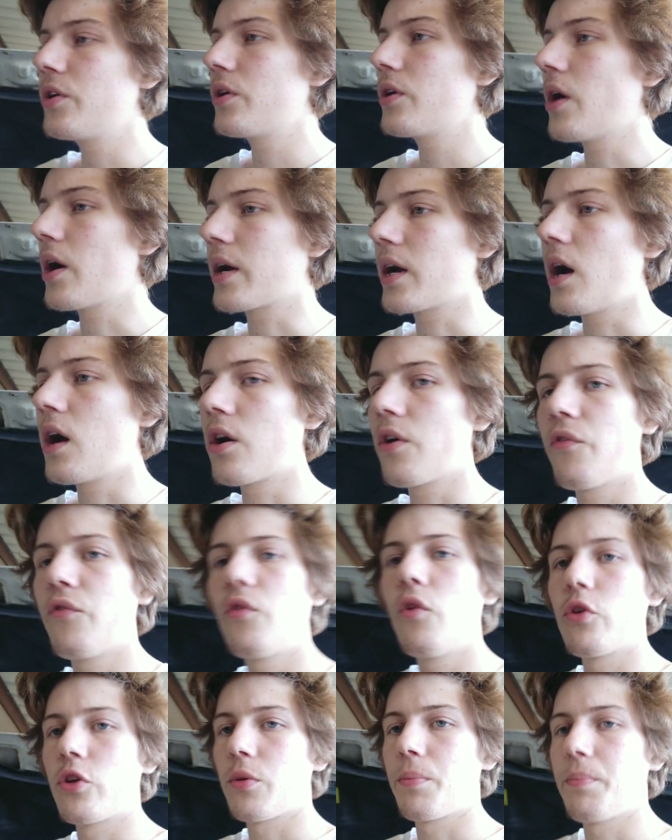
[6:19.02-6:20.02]
can't
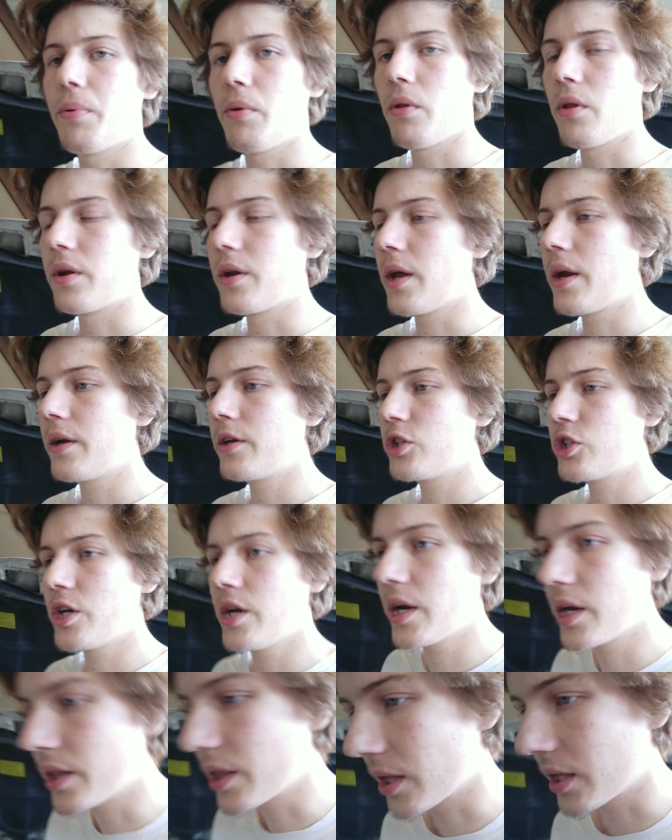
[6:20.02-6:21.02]
afford to pull an engine
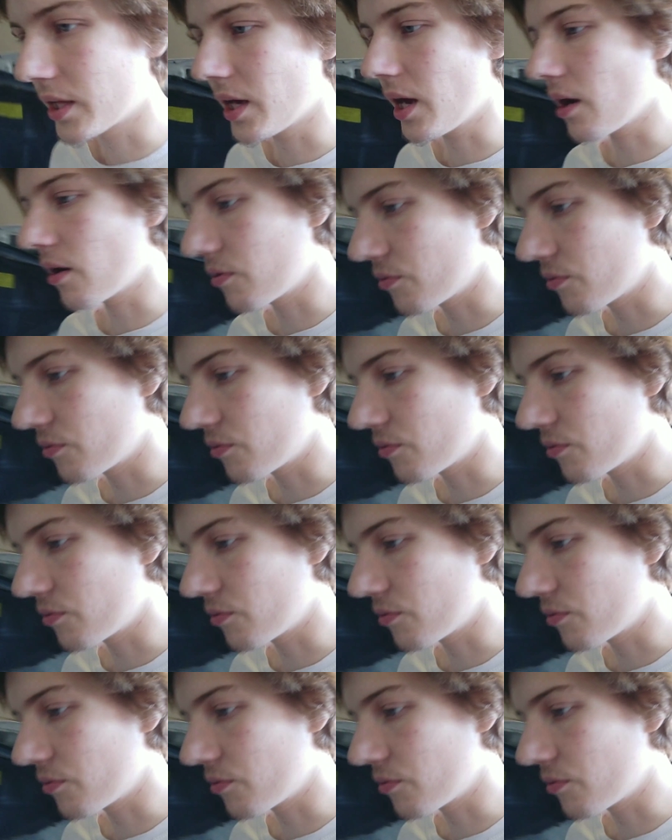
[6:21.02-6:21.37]
out of the car and